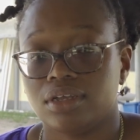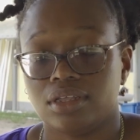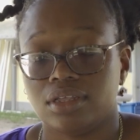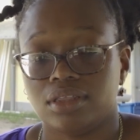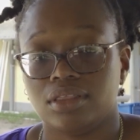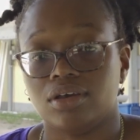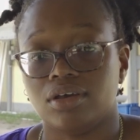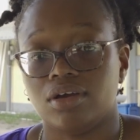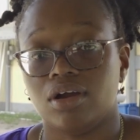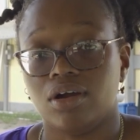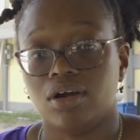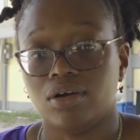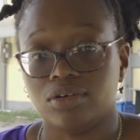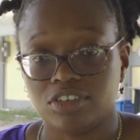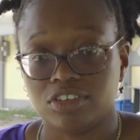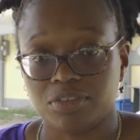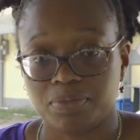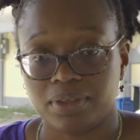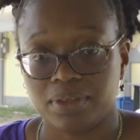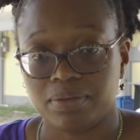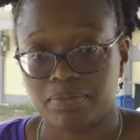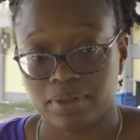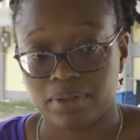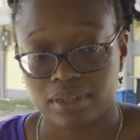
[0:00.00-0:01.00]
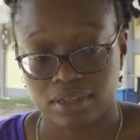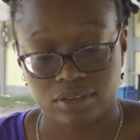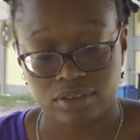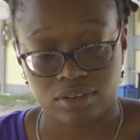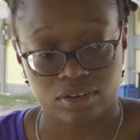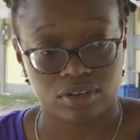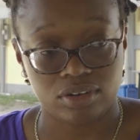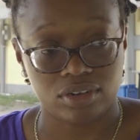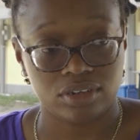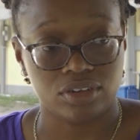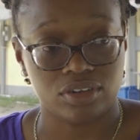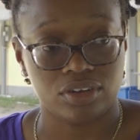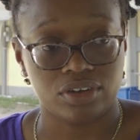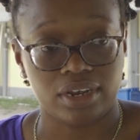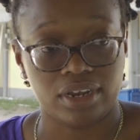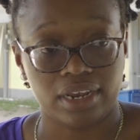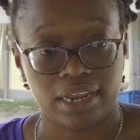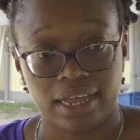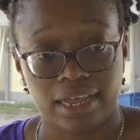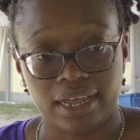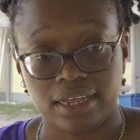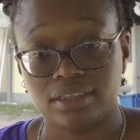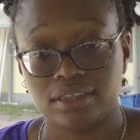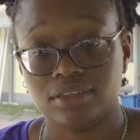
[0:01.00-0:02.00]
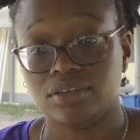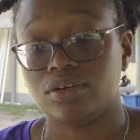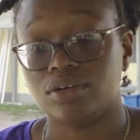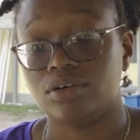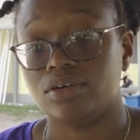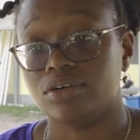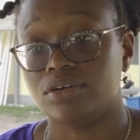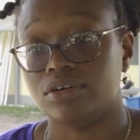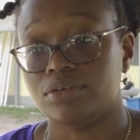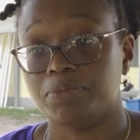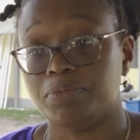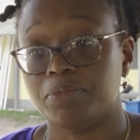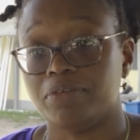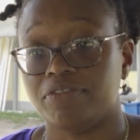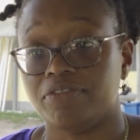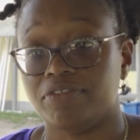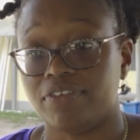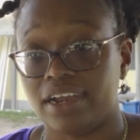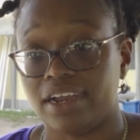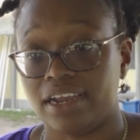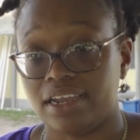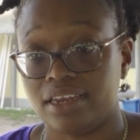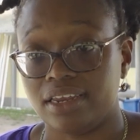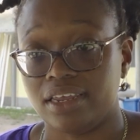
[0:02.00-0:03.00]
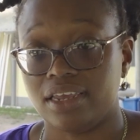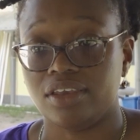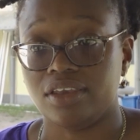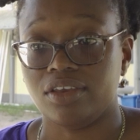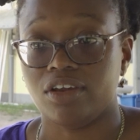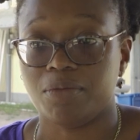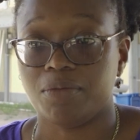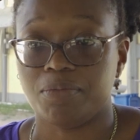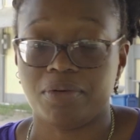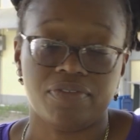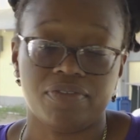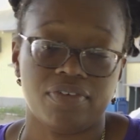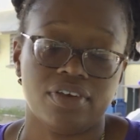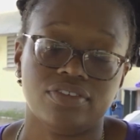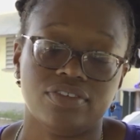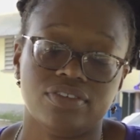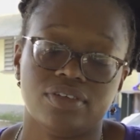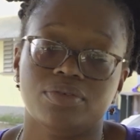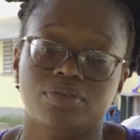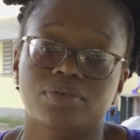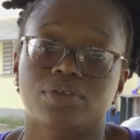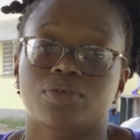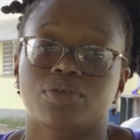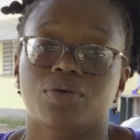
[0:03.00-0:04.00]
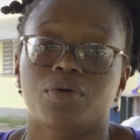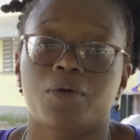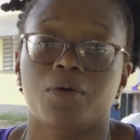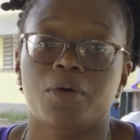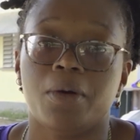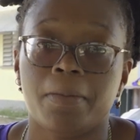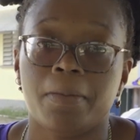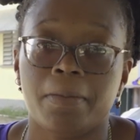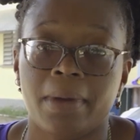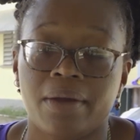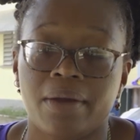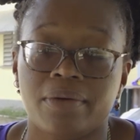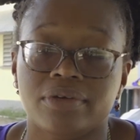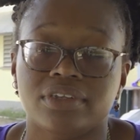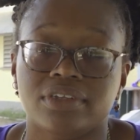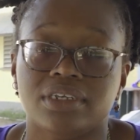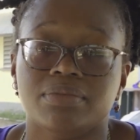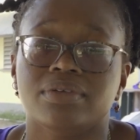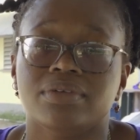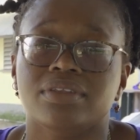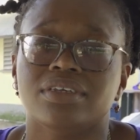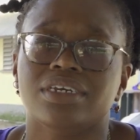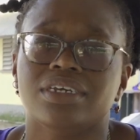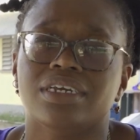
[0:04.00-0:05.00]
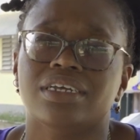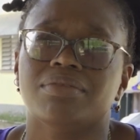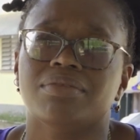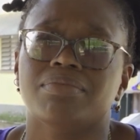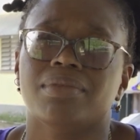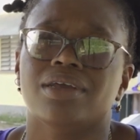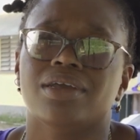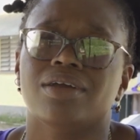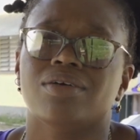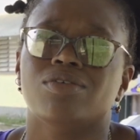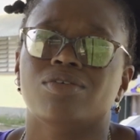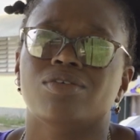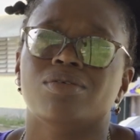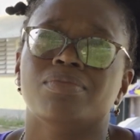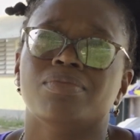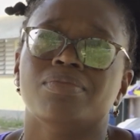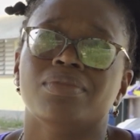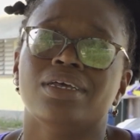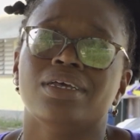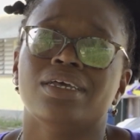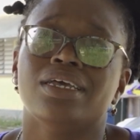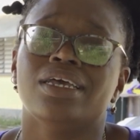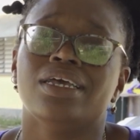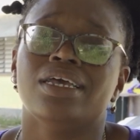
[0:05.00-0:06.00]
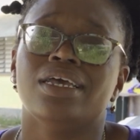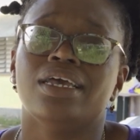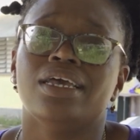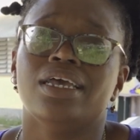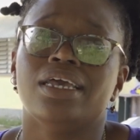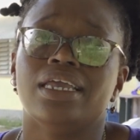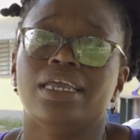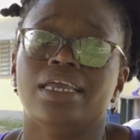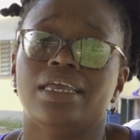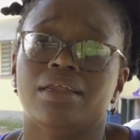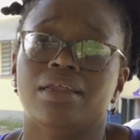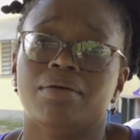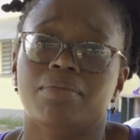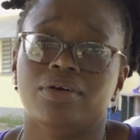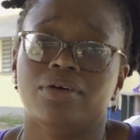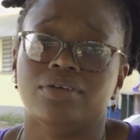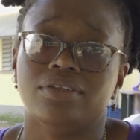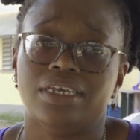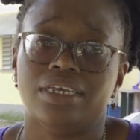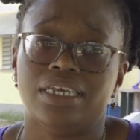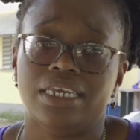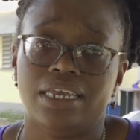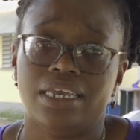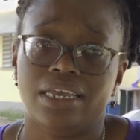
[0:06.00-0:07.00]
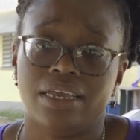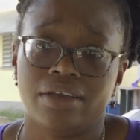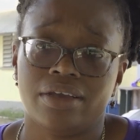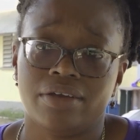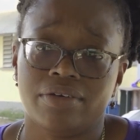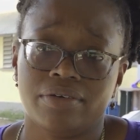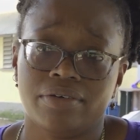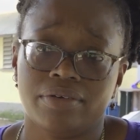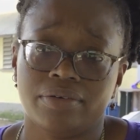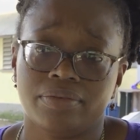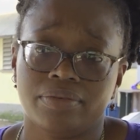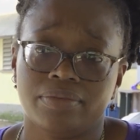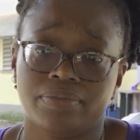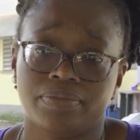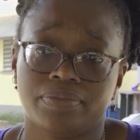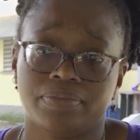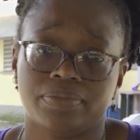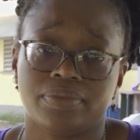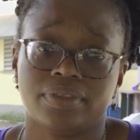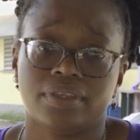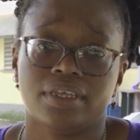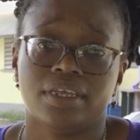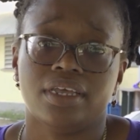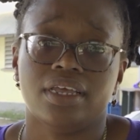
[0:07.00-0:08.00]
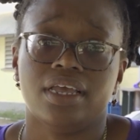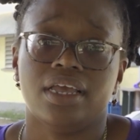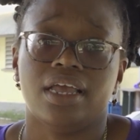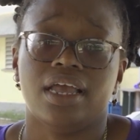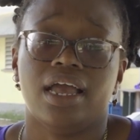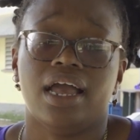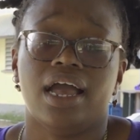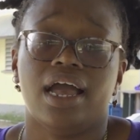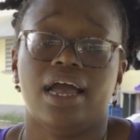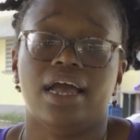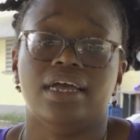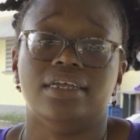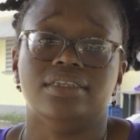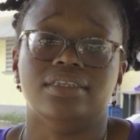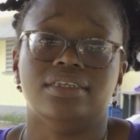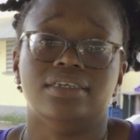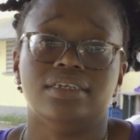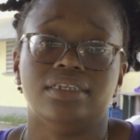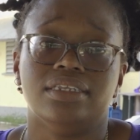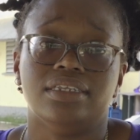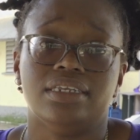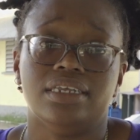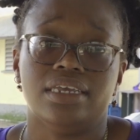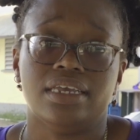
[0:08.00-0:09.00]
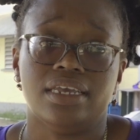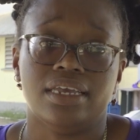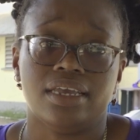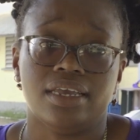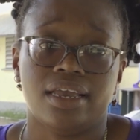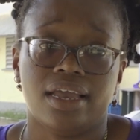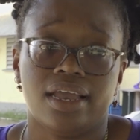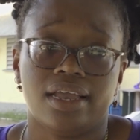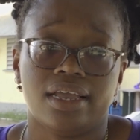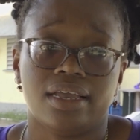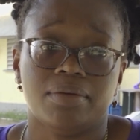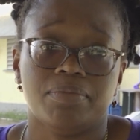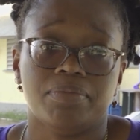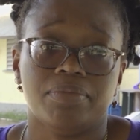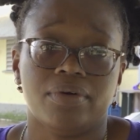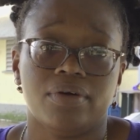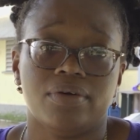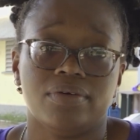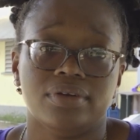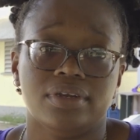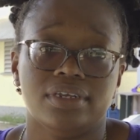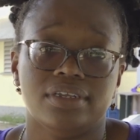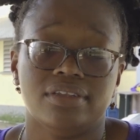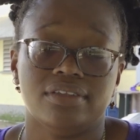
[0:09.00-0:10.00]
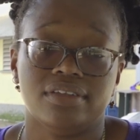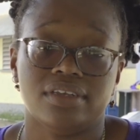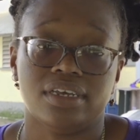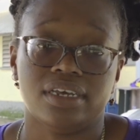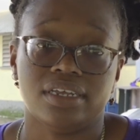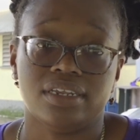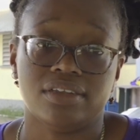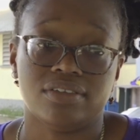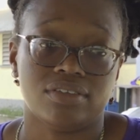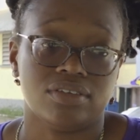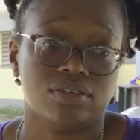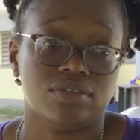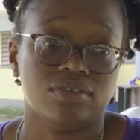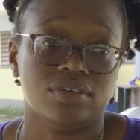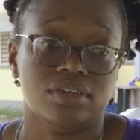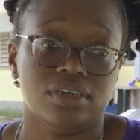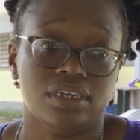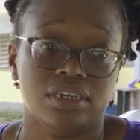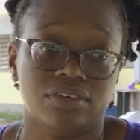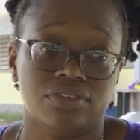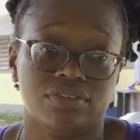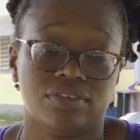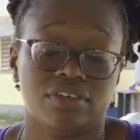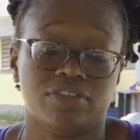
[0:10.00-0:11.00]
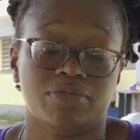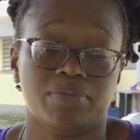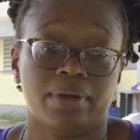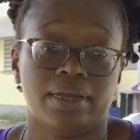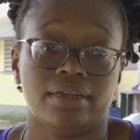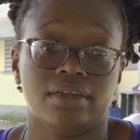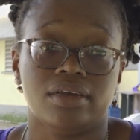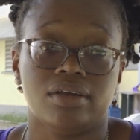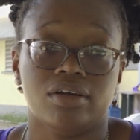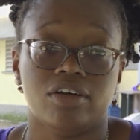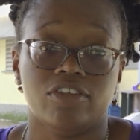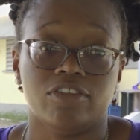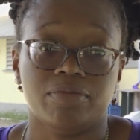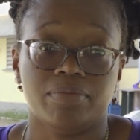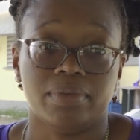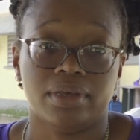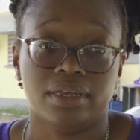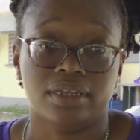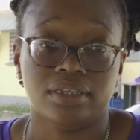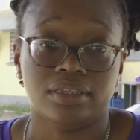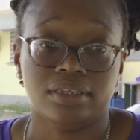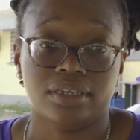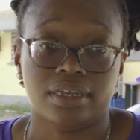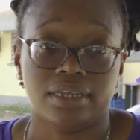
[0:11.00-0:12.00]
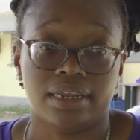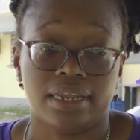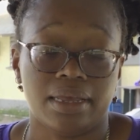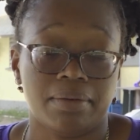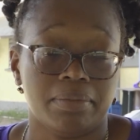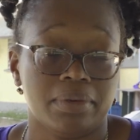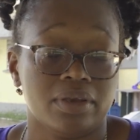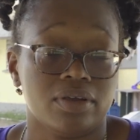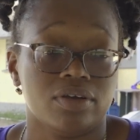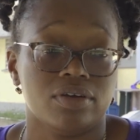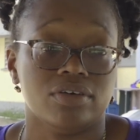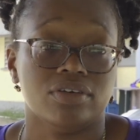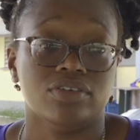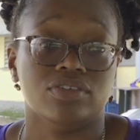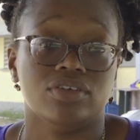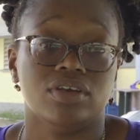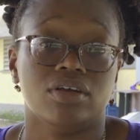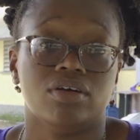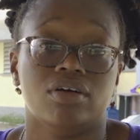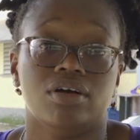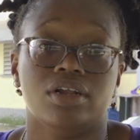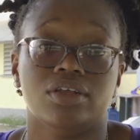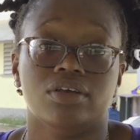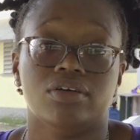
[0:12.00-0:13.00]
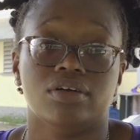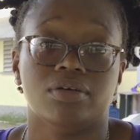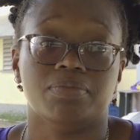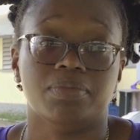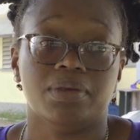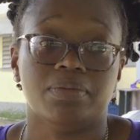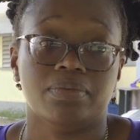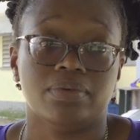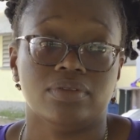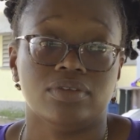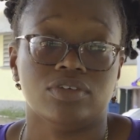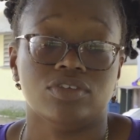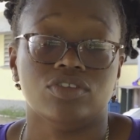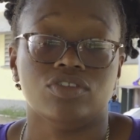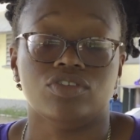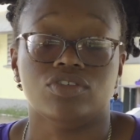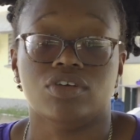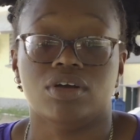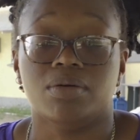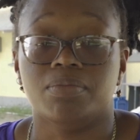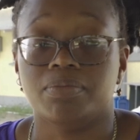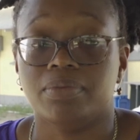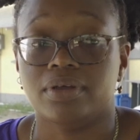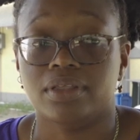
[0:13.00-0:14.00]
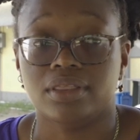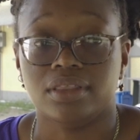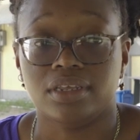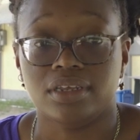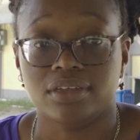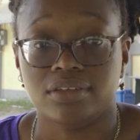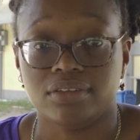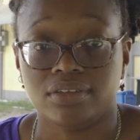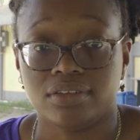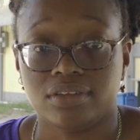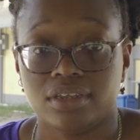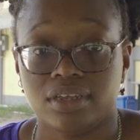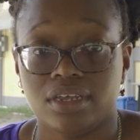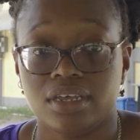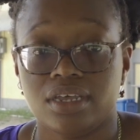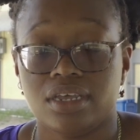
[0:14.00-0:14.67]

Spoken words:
the house being built on your land or providing young professionals with home, I was able to get my home in about a year. And today I can proudly say it's a good initiative by the government, and I'm encouraging all young people to jump on this.